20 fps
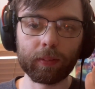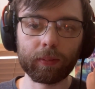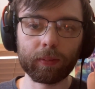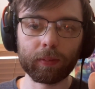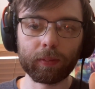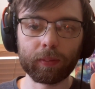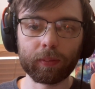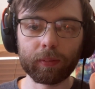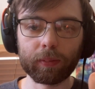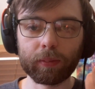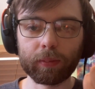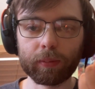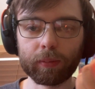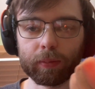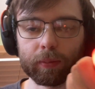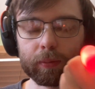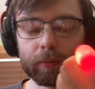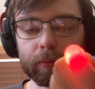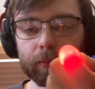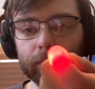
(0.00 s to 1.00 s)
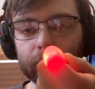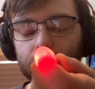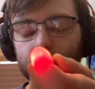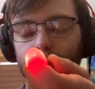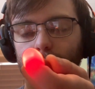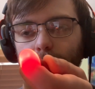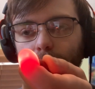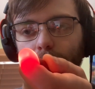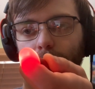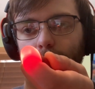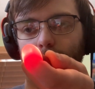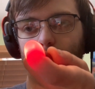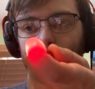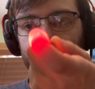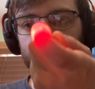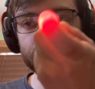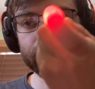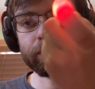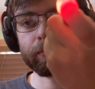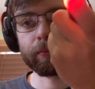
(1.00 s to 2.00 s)

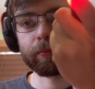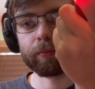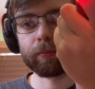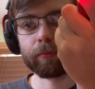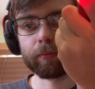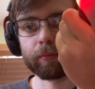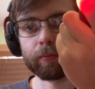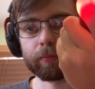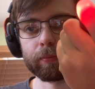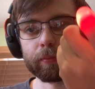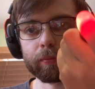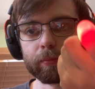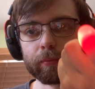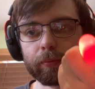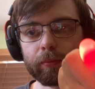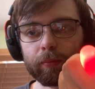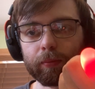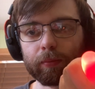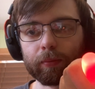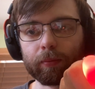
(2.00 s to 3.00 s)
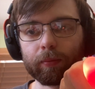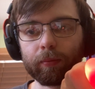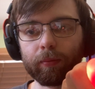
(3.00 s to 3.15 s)
No one is speaking in this clip.